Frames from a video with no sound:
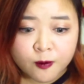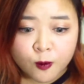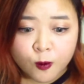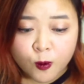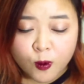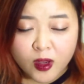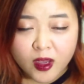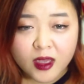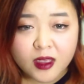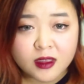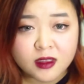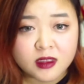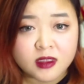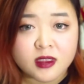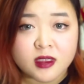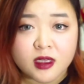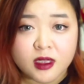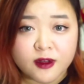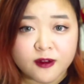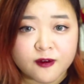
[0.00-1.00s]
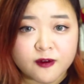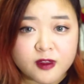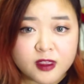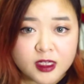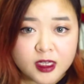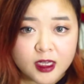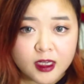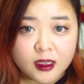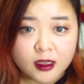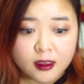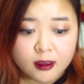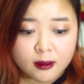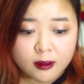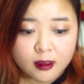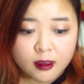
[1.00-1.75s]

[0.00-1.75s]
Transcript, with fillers: weightlifting